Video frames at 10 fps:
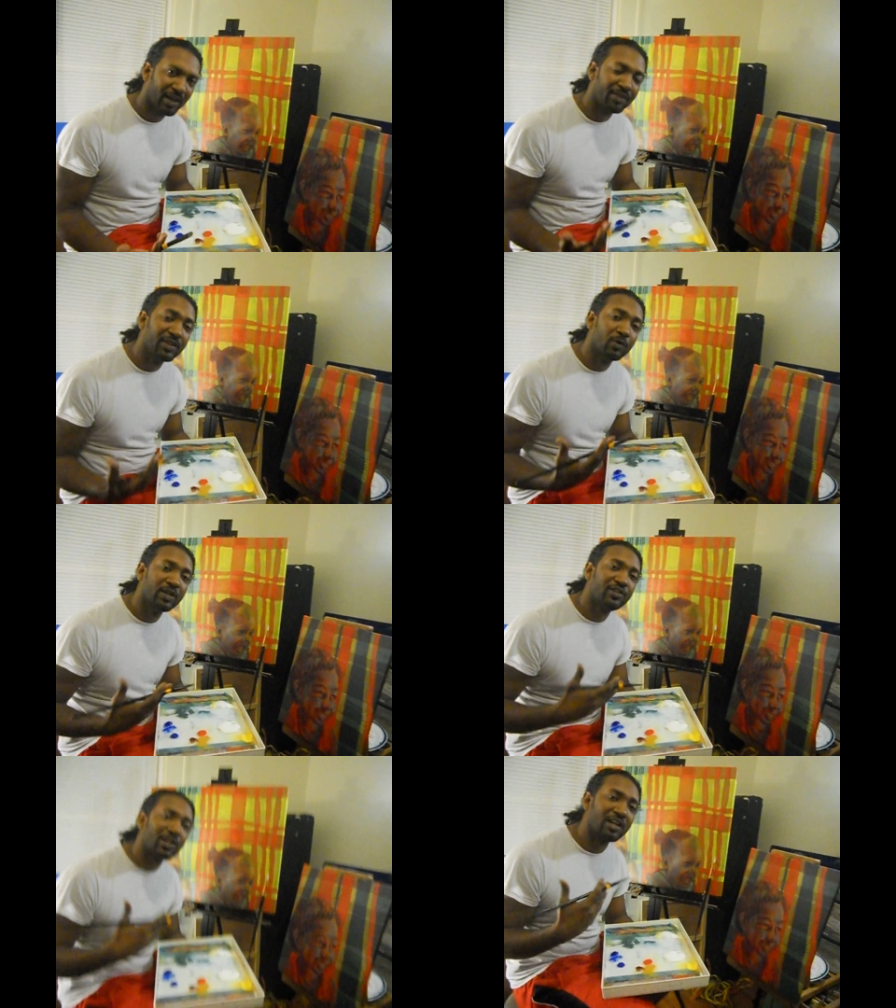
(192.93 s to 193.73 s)
and they were
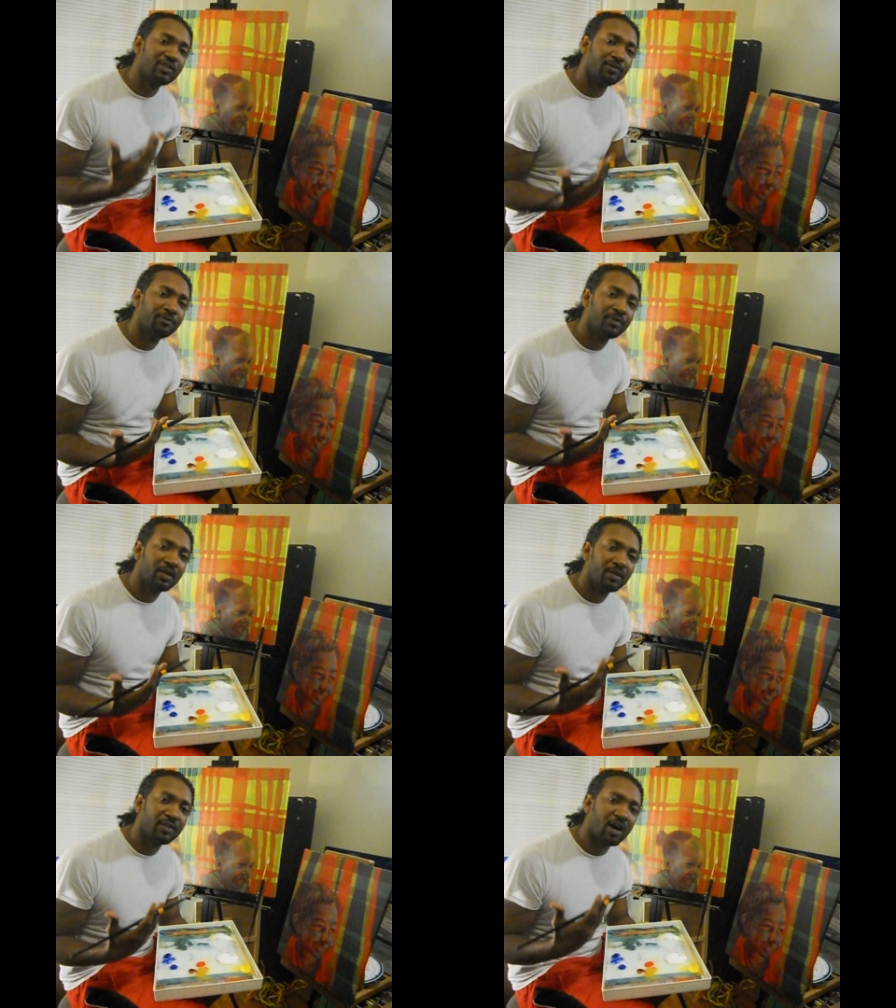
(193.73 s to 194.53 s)
in charge of
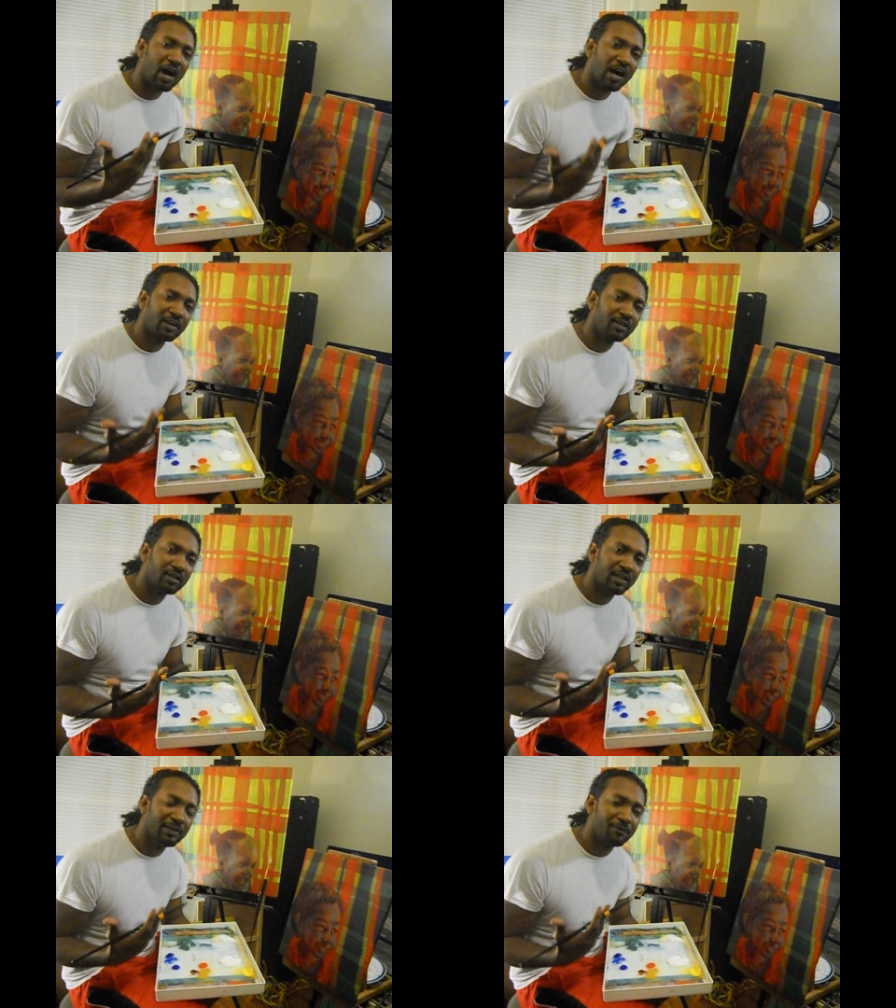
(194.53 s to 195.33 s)
art
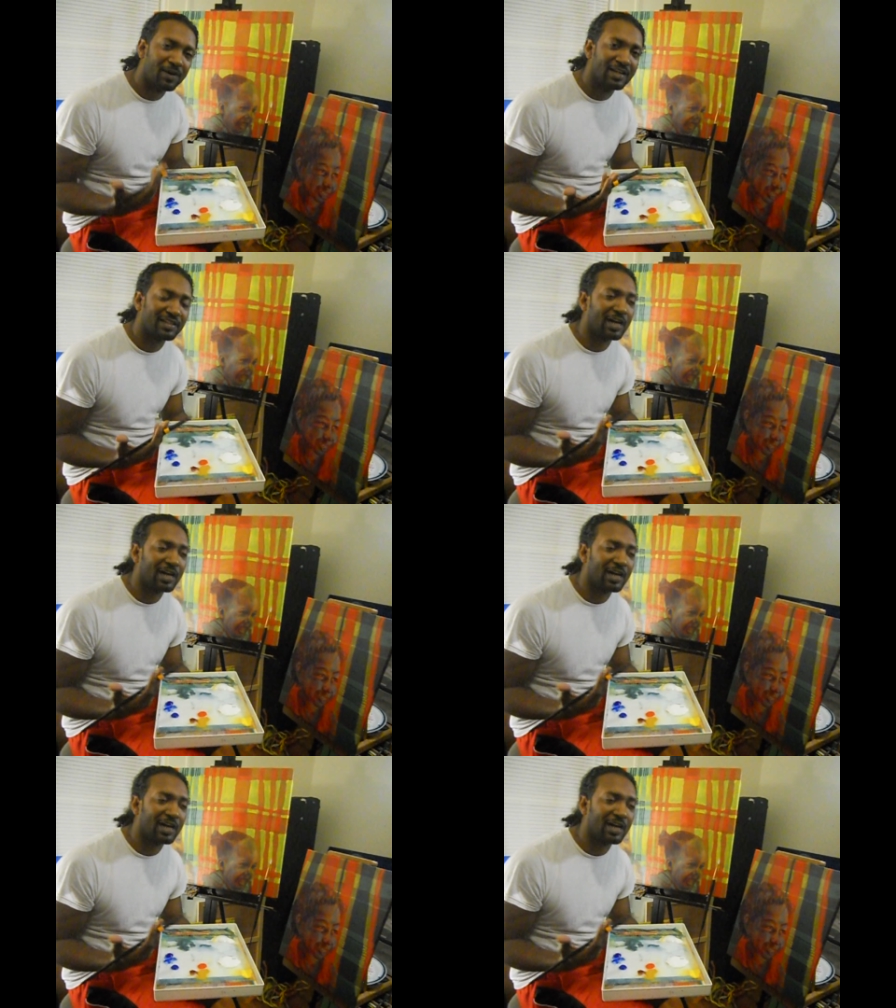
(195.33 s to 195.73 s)
in France.